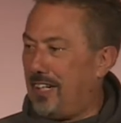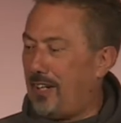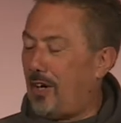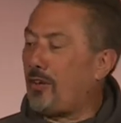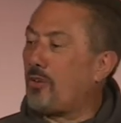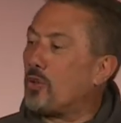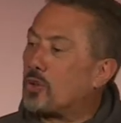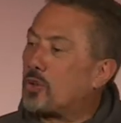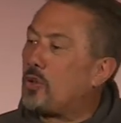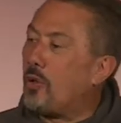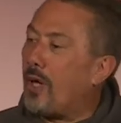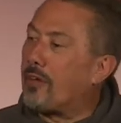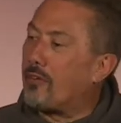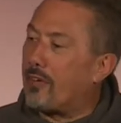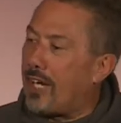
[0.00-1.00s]
I thought
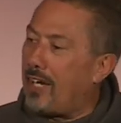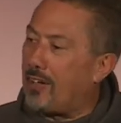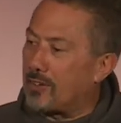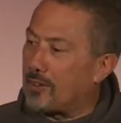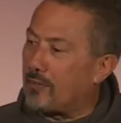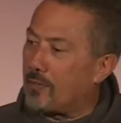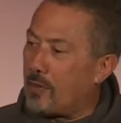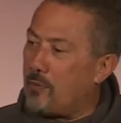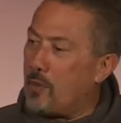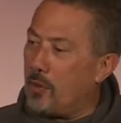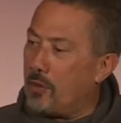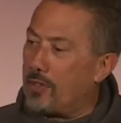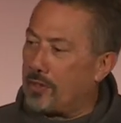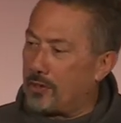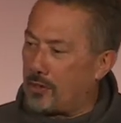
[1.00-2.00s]
200 hours of
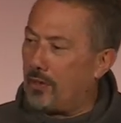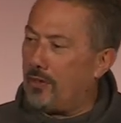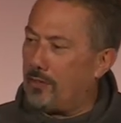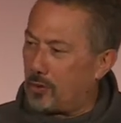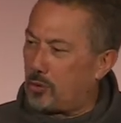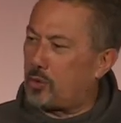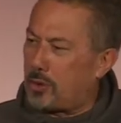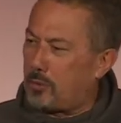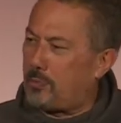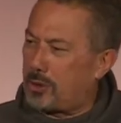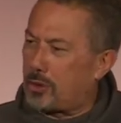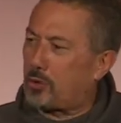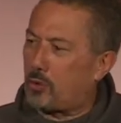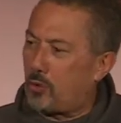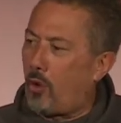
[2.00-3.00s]
community service was a bit
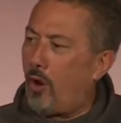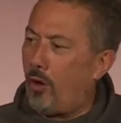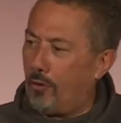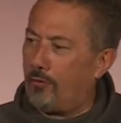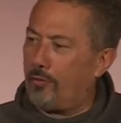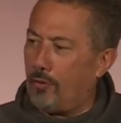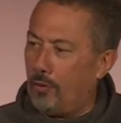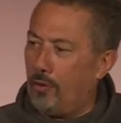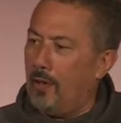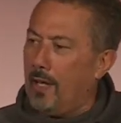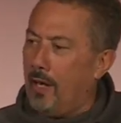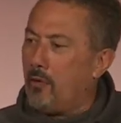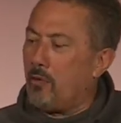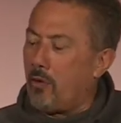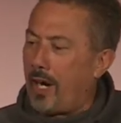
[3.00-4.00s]
strong for
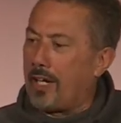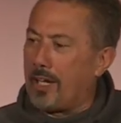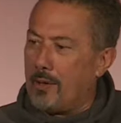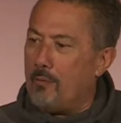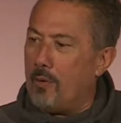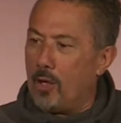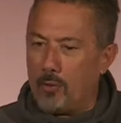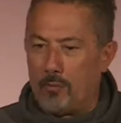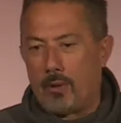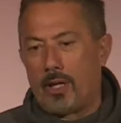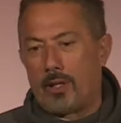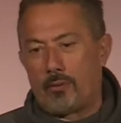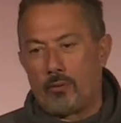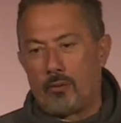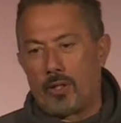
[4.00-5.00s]
riding a
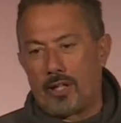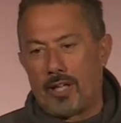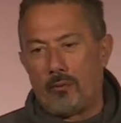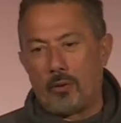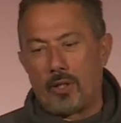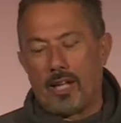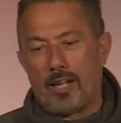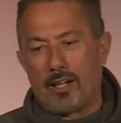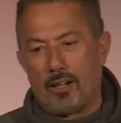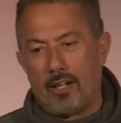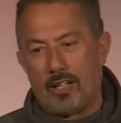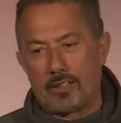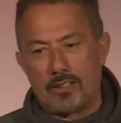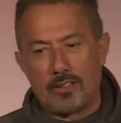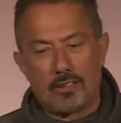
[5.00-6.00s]
motorbike without a
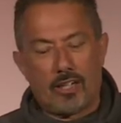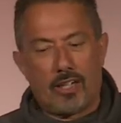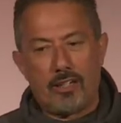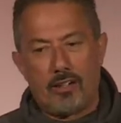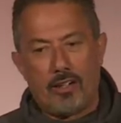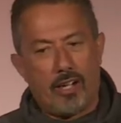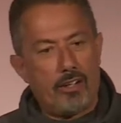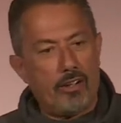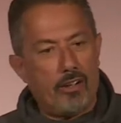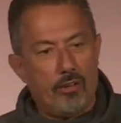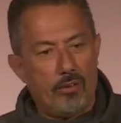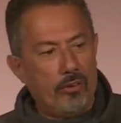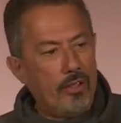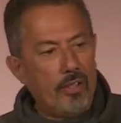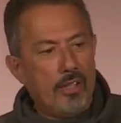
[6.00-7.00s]
license. I
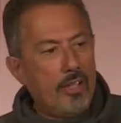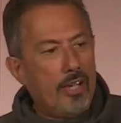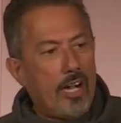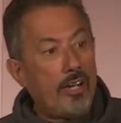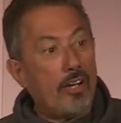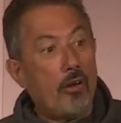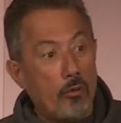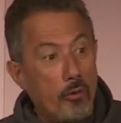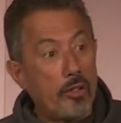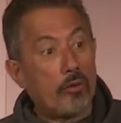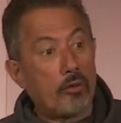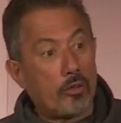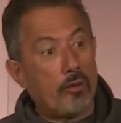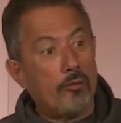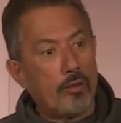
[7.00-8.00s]
know real
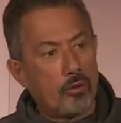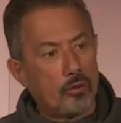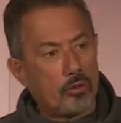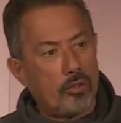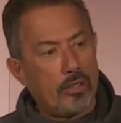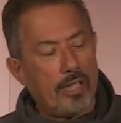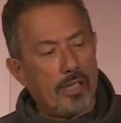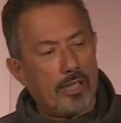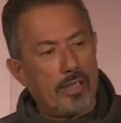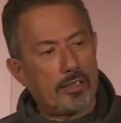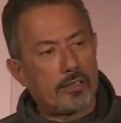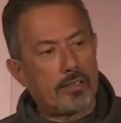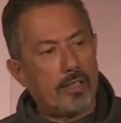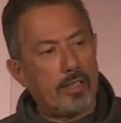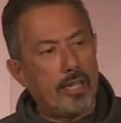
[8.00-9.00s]
criminals who get
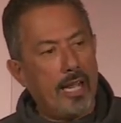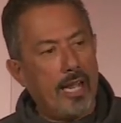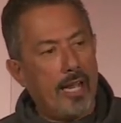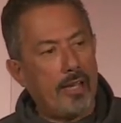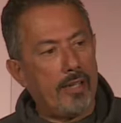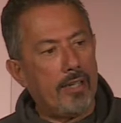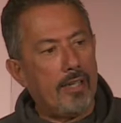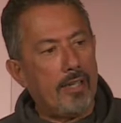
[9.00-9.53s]
less than that.